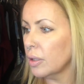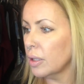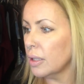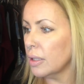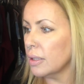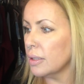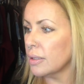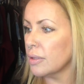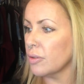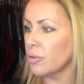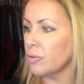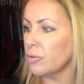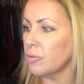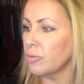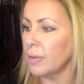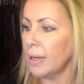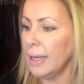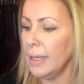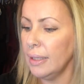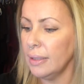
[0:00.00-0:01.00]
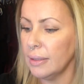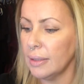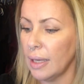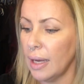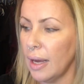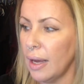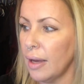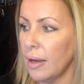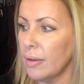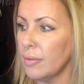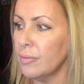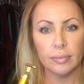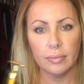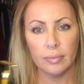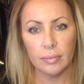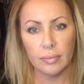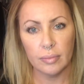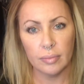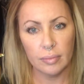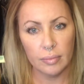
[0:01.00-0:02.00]
it's great to have
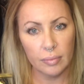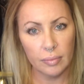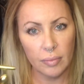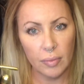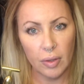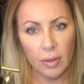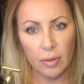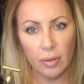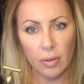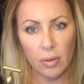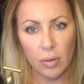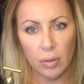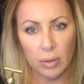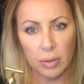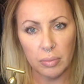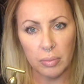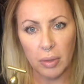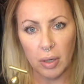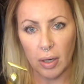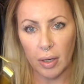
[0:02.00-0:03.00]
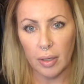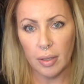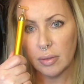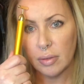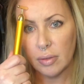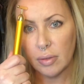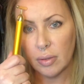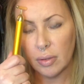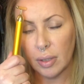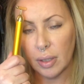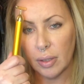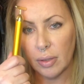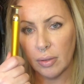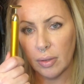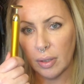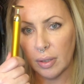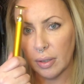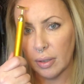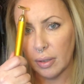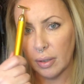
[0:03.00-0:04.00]
your gold bar so that you
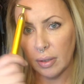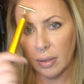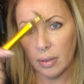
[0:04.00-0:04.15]
can